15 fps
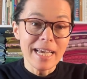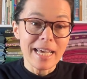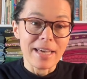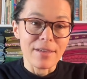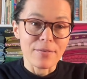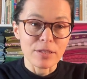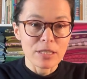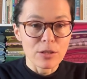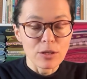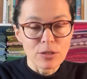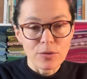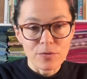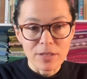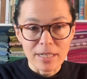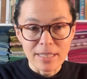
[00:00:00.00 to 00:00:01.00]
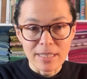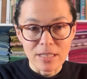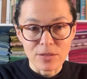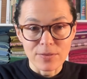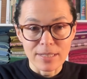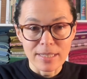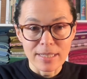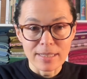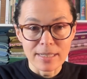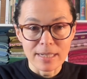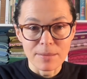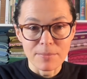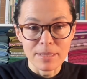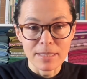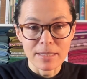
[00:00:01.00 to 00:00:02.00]
There was lots of 1920s
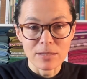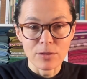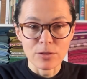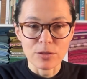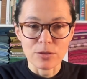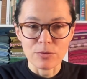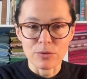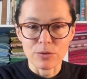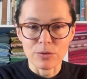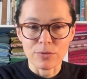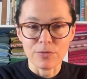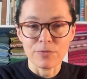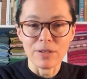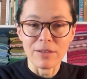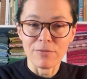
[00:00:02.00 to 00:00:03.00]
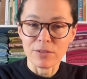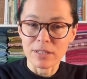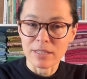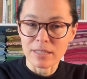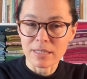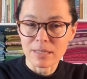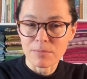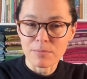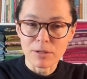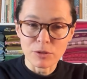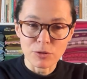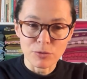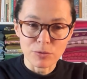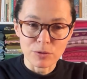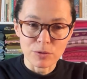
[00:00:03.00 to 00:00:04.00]
elements, lots of sort of feathers,
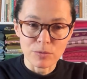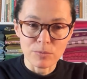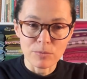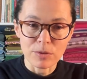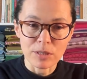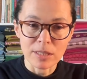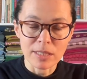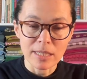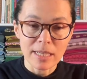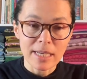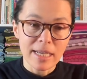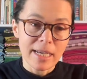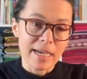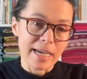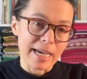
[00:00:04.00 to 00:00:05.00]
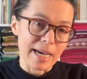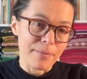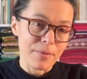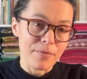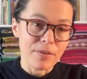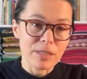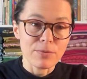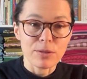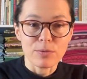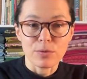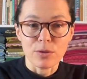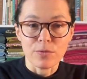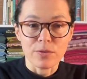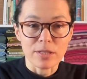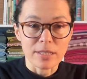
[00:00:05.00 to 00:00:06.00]
mushrooms. This was one
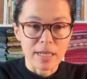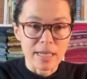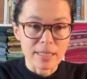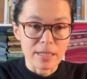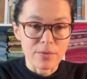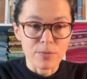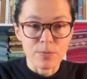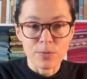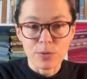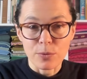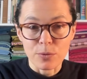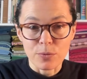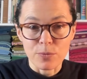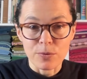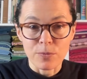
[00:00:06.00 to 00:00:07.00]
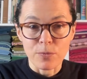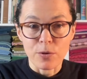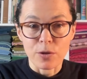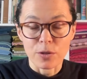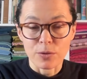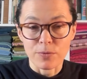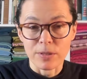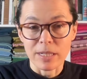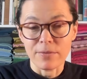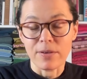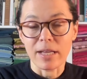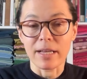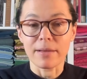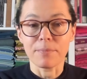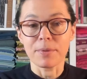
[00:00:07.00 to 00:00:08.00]
of the styles I thought worked really
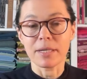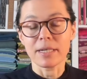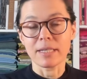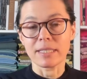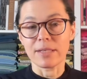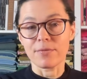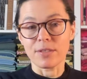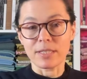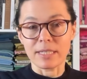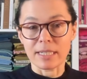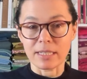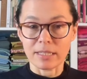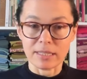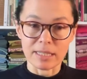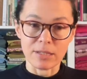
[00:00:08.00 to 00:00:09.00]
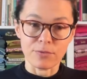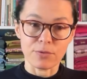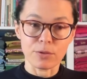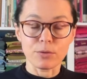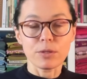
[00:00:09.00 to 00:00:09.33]
well because everything is see-through.